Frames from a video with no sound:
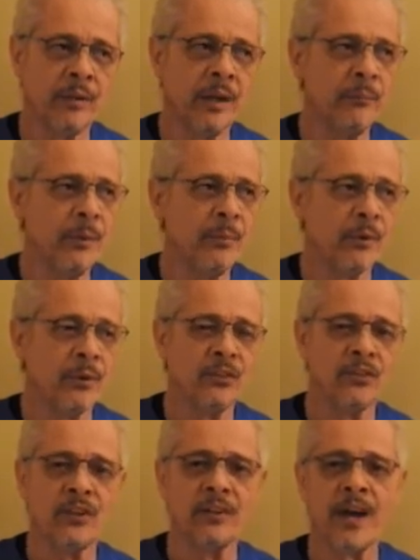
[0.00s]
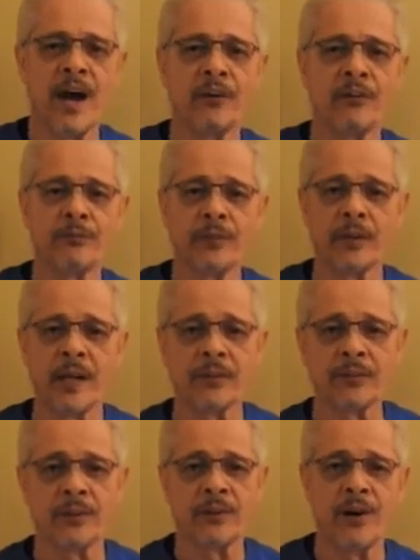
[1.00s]
then people could sit down and fill out
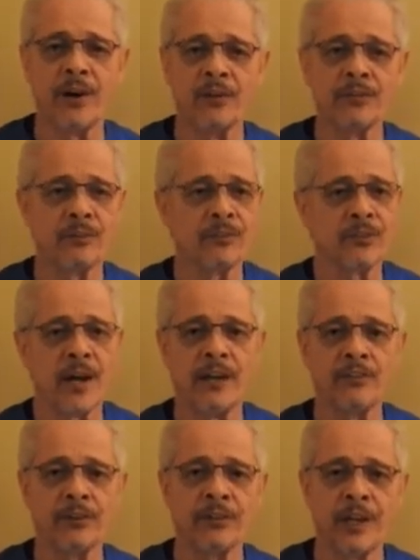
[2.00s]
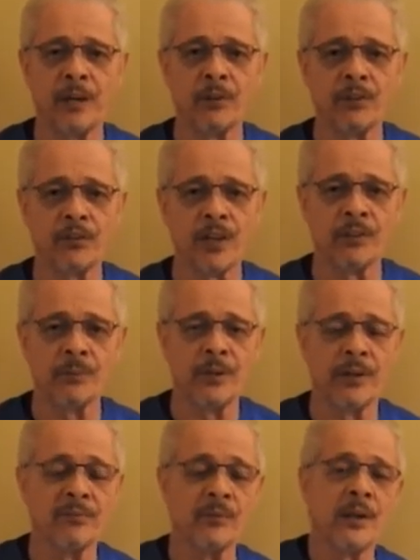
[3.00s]
the cards and sign your name and send them
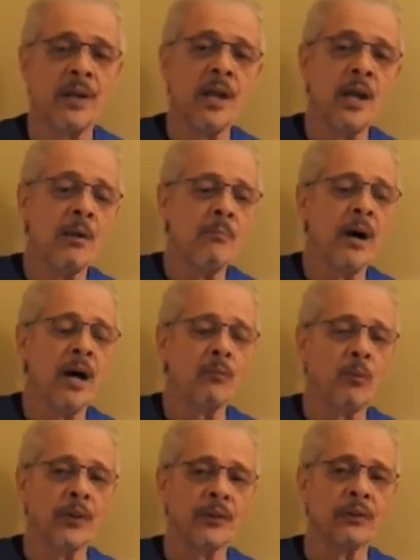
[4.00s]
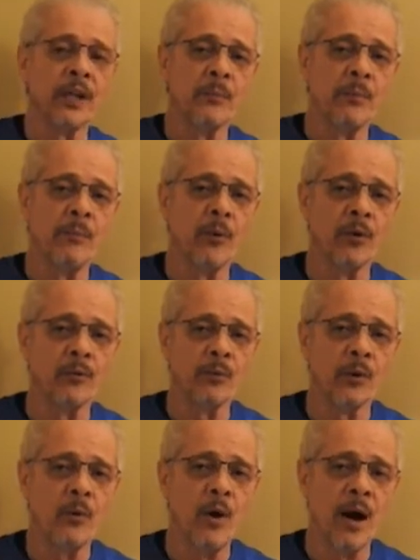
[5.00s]
in. But what the labor board
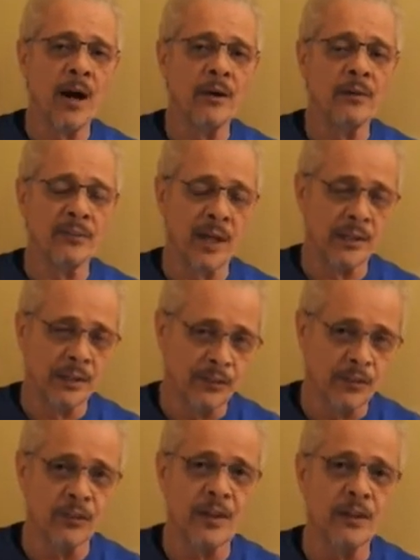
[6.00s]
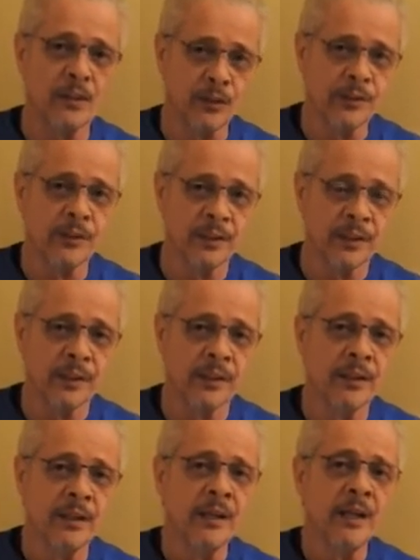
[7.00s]
requires, and this is a good thing,
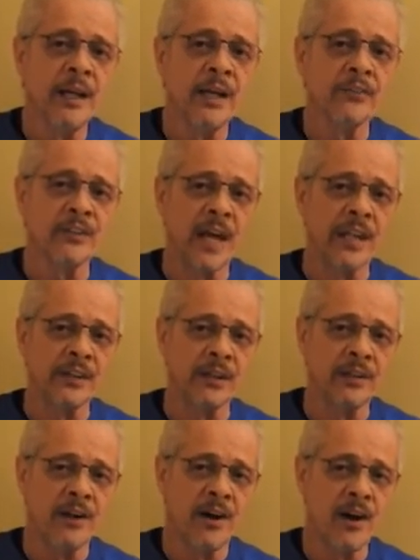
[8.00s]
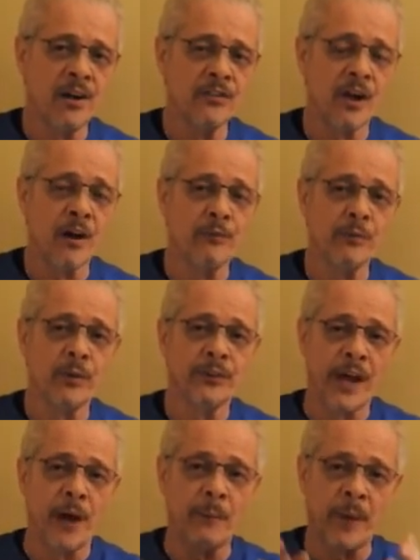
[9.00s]
is that the cards are filled
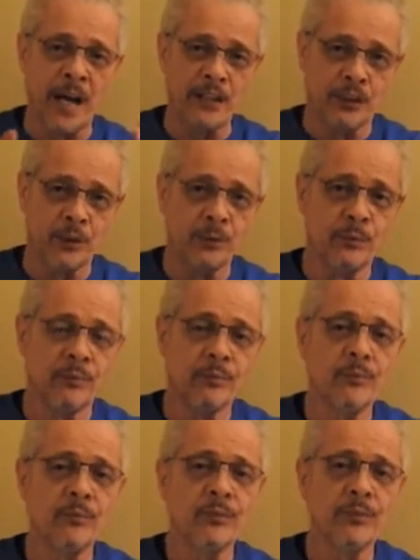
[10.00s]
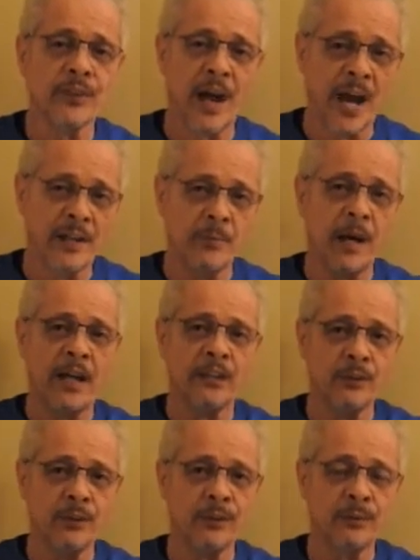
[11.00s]
out by you, signed by
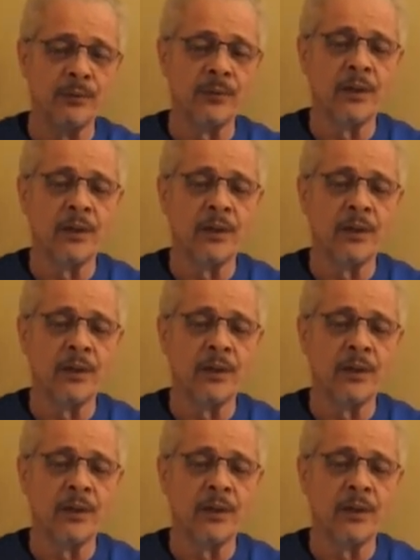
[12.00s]
you,